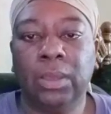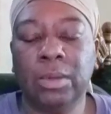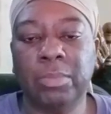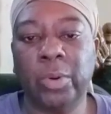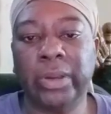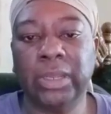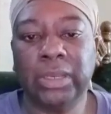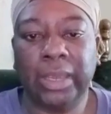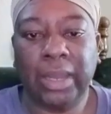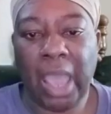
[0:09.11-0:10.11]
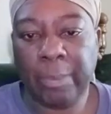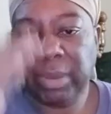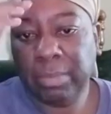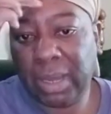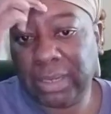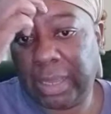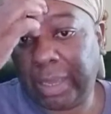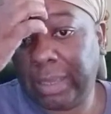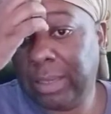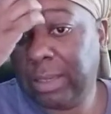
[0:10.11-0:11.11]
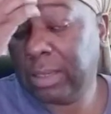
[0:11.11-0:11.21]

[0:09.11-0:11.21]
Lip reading: Good morning and happy Monday.